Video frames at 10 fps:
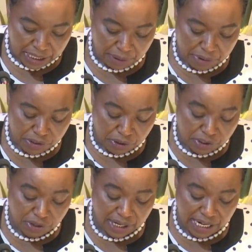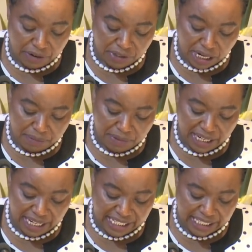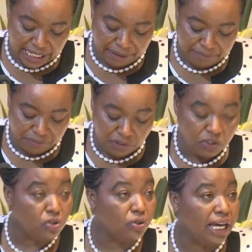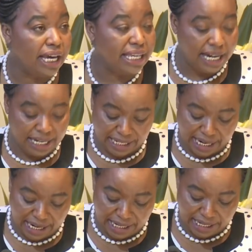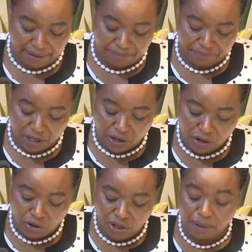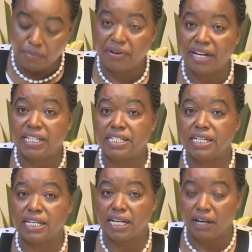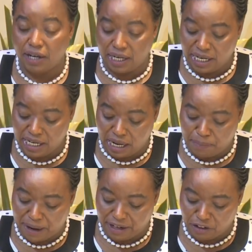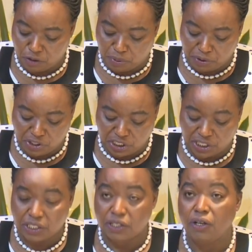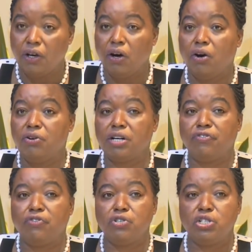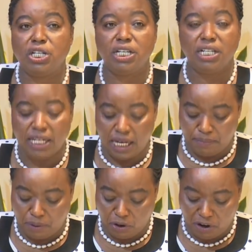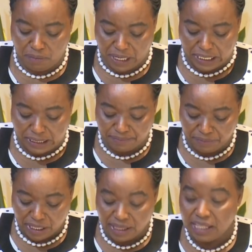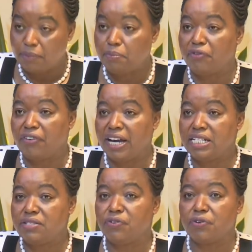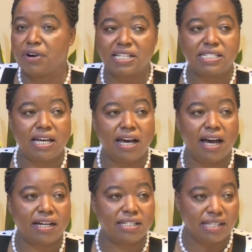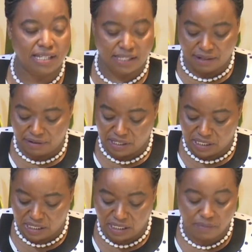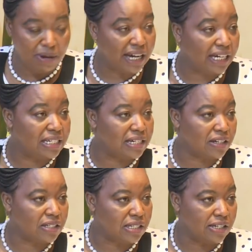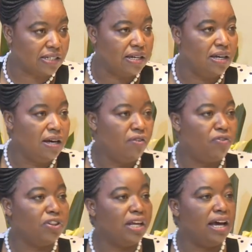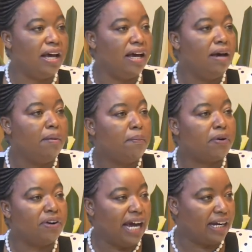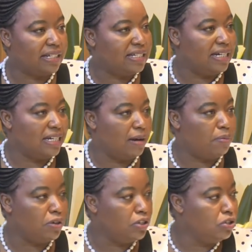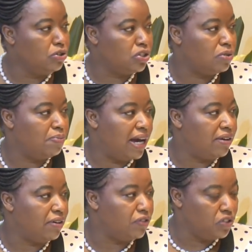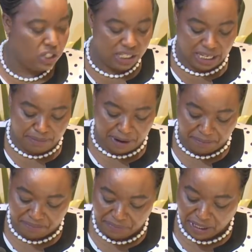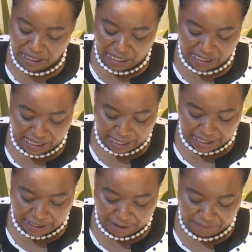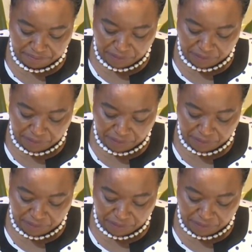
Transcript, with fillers: There was also an outcome relating to Kenya and Canada collaborating in a pilot project on refugee employment that provides for us access, guaranteed market access for the products that are produced by refugee labor in Canada.